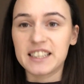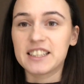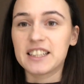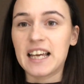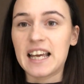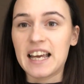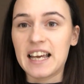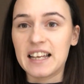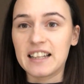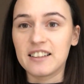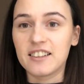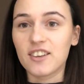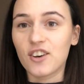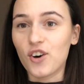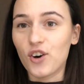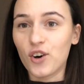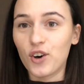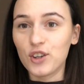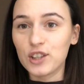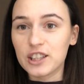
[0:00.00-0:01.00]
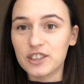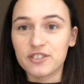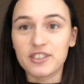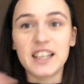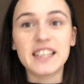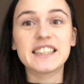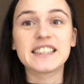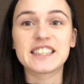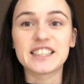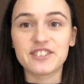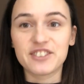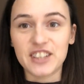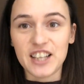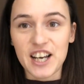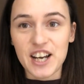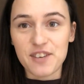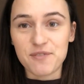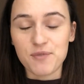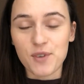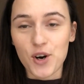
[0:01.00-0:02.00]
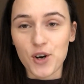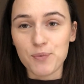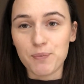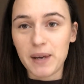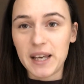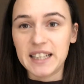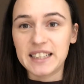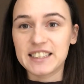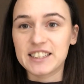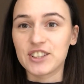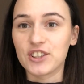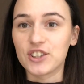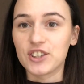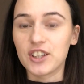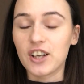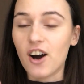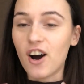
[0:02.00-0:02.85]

and all the rest of them are based on